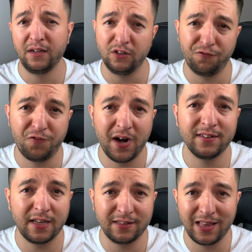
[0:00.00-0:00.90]
The third
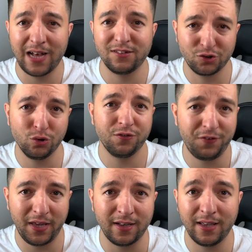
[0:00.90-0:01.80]
and last good
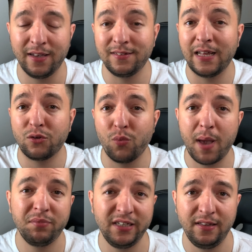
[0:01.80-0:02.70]
thing is that
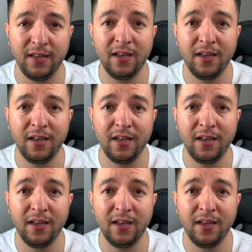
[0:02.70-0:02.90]
Web DeDe